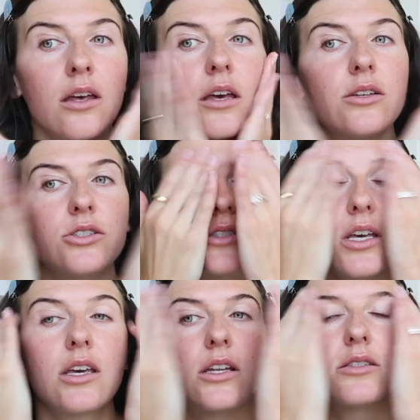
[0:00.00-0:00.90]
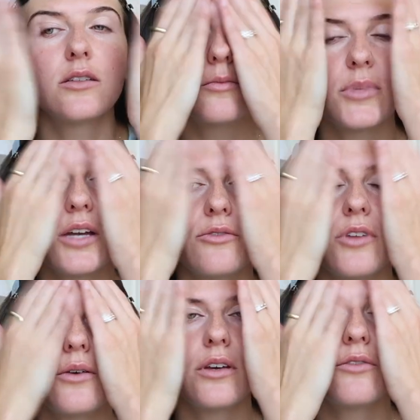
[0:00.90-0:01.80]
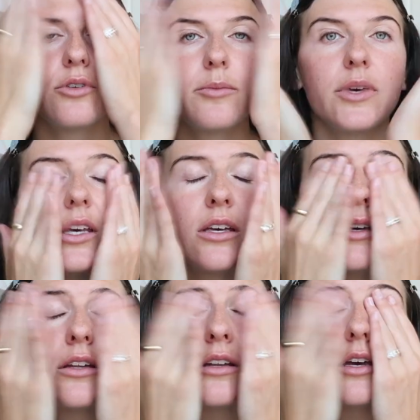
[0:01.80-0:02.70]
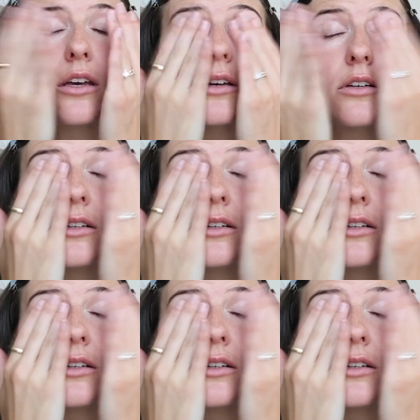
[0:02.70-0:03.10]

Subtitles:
It just like gets the blood flowing for me and like